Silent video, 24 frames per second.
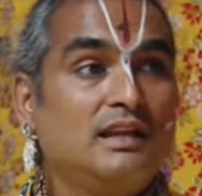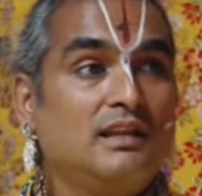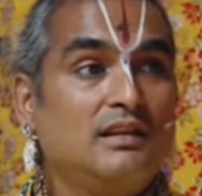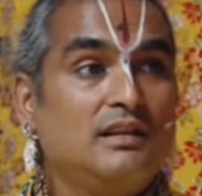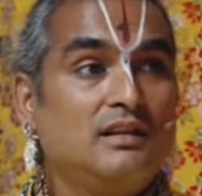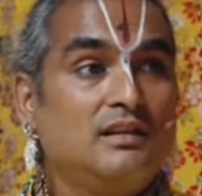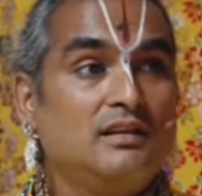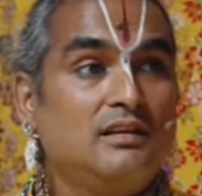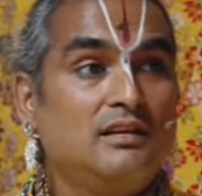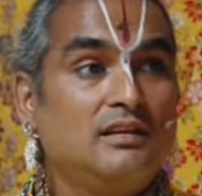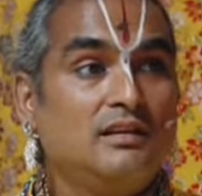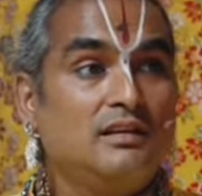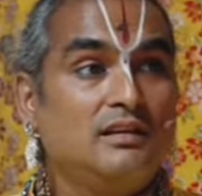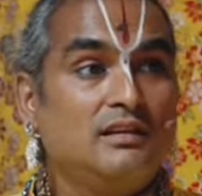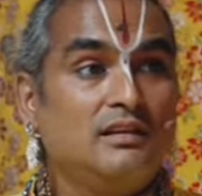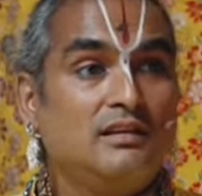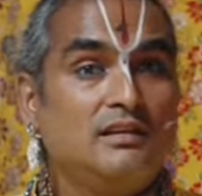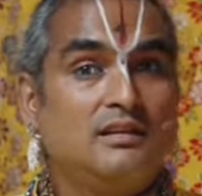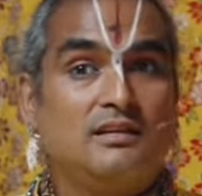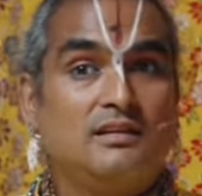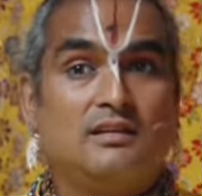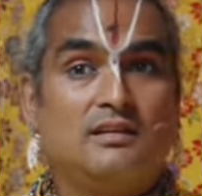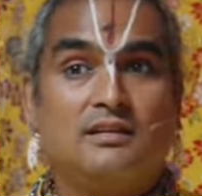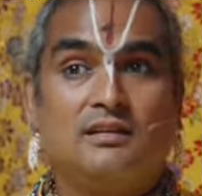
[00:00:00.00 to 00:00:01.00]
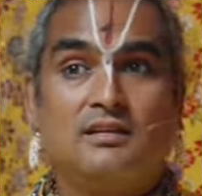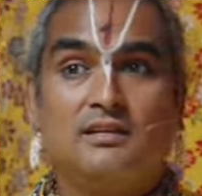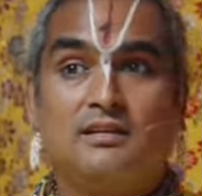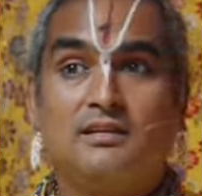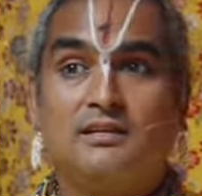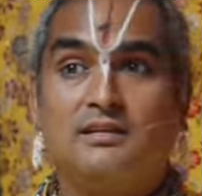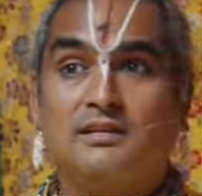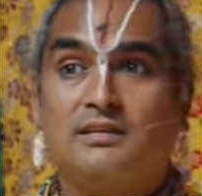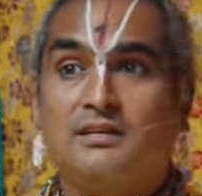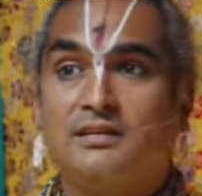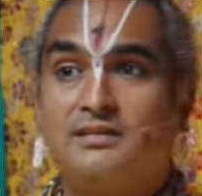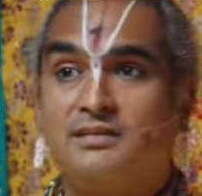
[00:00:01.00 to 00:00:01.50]
in
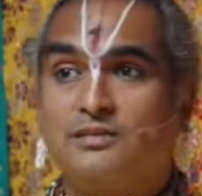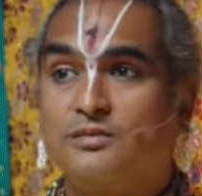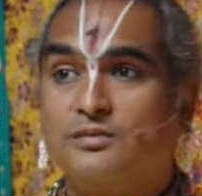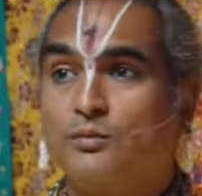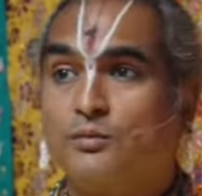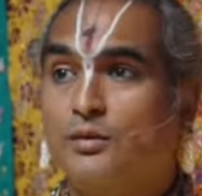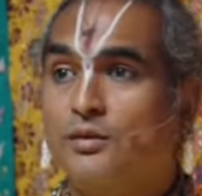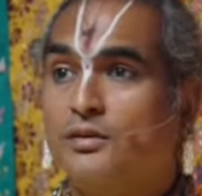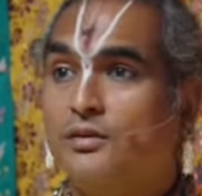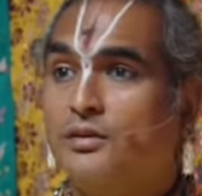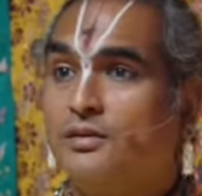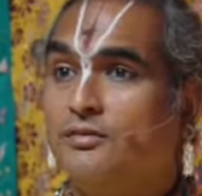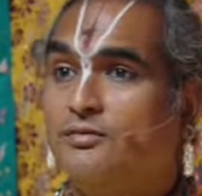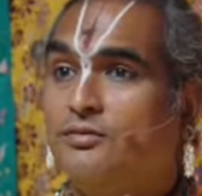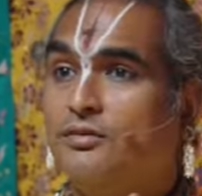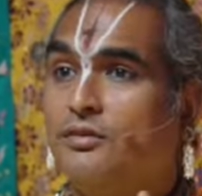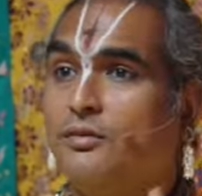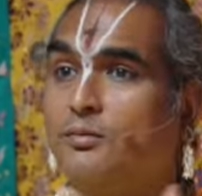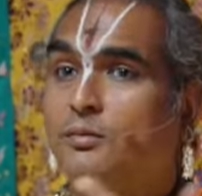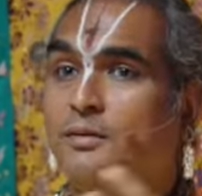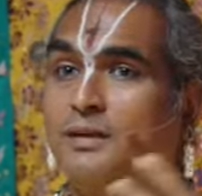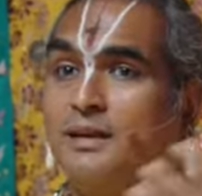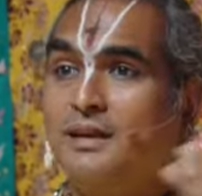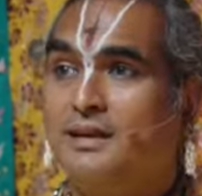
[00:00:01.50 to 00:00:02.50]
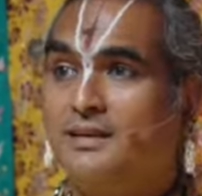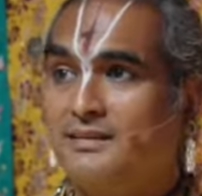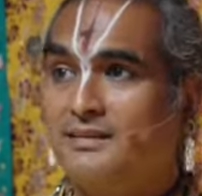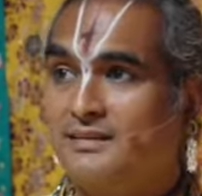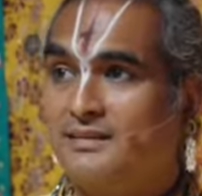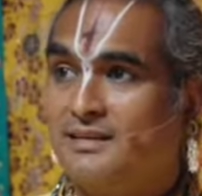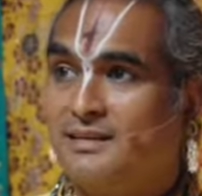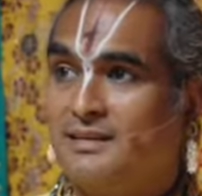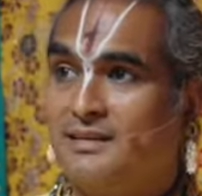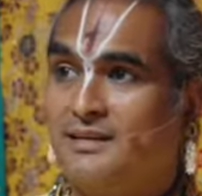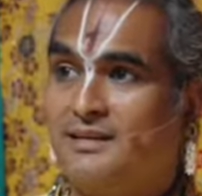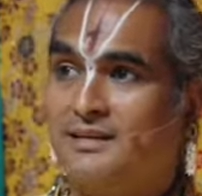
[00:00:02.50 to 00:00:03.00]
this wonderful
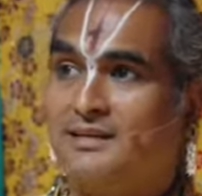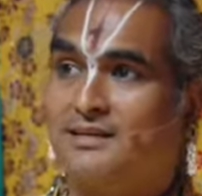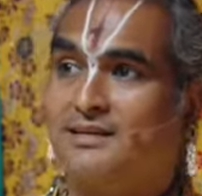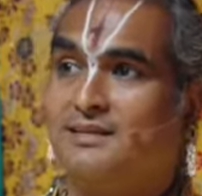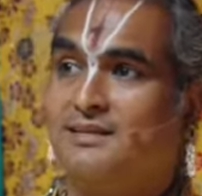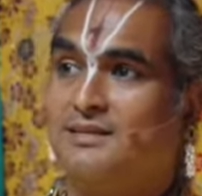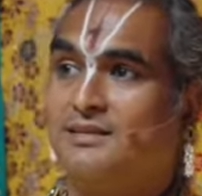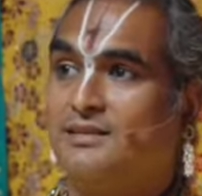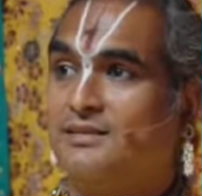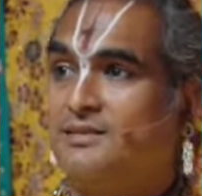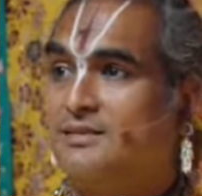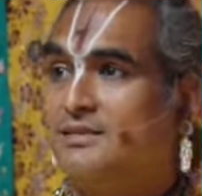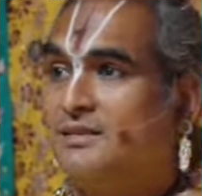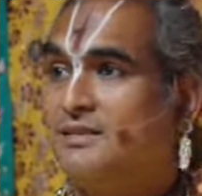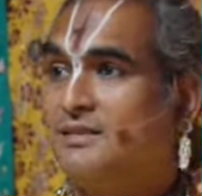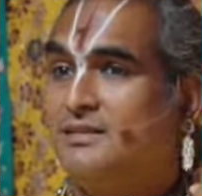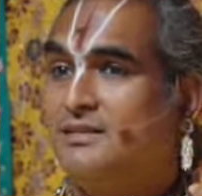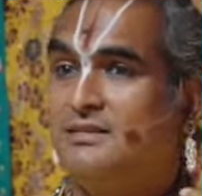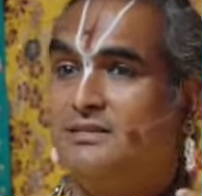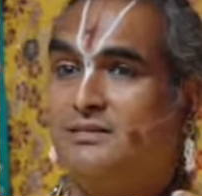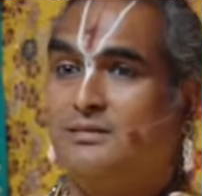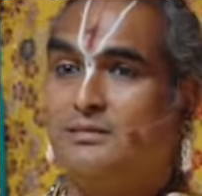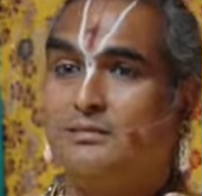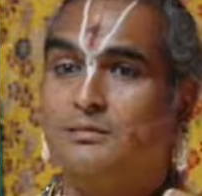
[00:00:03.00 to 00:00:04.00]
place here, you see.